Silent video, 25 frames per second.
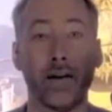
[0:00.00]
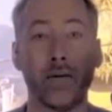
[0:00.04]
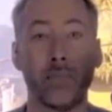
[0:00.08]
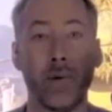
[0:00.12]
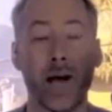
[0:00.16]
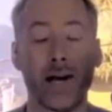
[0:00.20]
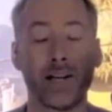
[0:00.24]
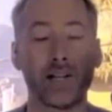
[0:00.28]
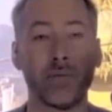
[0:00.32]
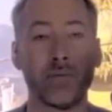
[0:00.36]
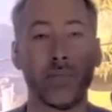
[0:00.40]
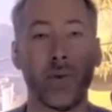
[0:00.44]

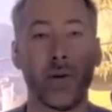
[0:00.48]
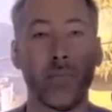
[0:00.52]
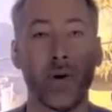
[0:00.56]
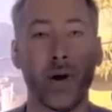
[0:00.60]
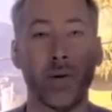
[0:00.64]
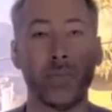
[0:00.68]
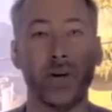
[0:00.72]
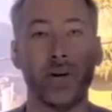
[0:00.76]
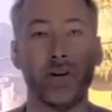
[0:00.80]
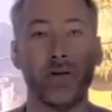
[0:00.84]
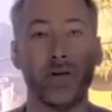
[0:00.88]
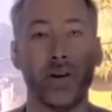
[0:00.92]
And actually, my
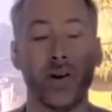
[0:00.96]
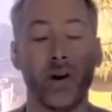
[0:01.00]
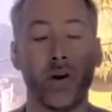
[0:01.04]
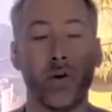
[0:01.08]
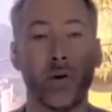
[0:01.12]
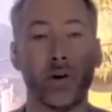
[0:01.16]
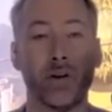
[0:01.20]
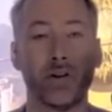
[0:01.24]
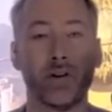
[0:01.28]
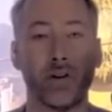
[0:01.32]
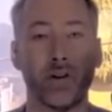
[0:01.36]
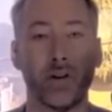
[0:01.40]
mom didn't
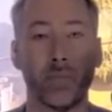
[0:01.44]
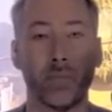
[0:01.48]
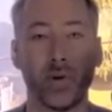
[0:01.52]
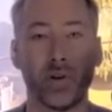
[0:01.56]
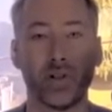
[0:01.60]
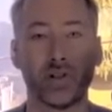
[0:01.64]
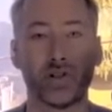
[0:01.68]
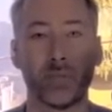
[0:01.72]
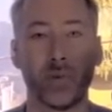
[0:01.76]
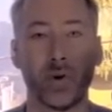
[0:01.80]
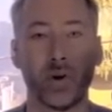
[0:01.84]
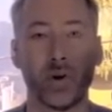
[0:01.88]
know until the
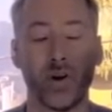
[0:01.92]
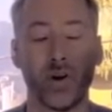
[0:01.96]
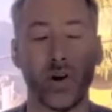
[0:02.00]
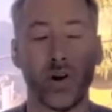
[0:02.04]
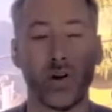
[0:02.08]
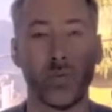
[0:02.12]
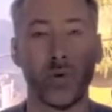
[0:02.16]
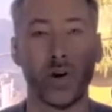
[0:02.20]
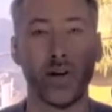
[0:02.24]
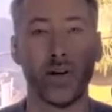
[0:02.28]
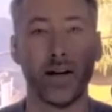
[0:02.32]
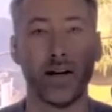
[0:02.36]
principal
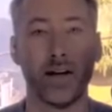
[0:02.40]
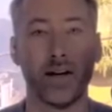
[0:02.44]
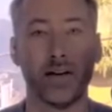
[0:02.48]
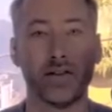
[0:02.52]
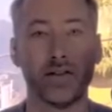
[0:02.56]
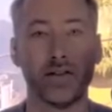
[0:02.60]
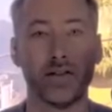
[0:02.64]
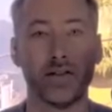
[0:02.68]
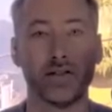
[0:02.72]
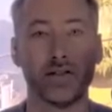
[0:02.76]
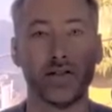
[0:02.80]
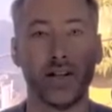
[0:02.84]
called one day,
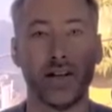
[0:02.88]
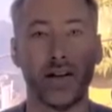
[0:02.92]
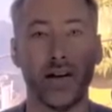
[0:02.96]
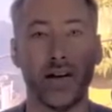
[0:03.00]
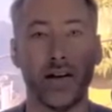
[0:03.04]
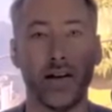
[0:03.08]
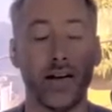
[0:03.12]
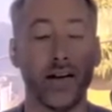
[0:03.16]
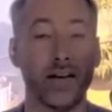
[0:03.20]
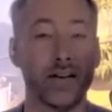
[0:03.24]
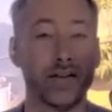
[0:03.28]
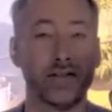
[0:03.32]
and he
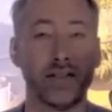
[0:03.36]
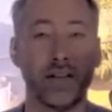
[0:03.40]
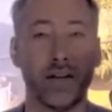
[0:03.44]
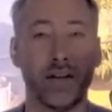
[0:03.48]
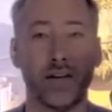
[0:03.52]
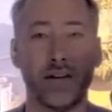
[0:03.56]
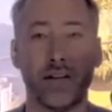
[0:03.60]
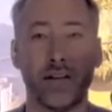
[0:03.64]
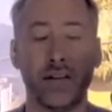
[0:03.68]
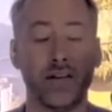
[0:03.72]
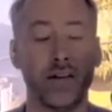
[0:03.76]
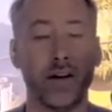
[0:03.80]

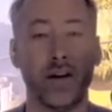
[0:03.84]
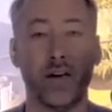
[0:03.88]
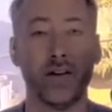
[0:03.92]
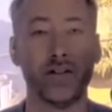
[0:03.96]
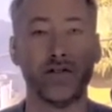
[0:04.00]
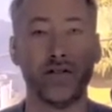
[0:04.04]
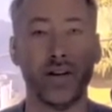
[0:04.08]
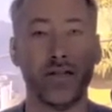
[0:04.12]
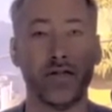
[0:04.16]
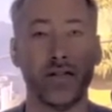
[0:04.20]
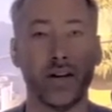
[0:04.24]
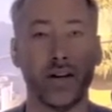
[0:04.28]
said,
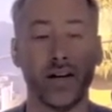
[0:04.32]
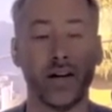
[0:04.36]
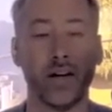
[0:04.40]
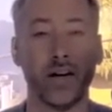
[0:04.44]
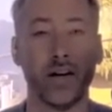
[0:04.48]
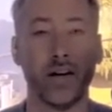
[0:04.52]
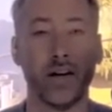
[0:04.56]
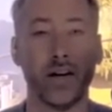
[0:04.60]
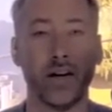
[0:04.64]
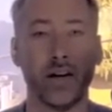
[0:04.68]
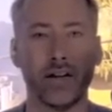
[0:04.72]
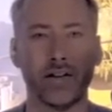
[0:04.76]
he's never
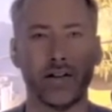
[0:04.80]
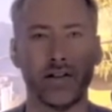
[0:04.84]
here.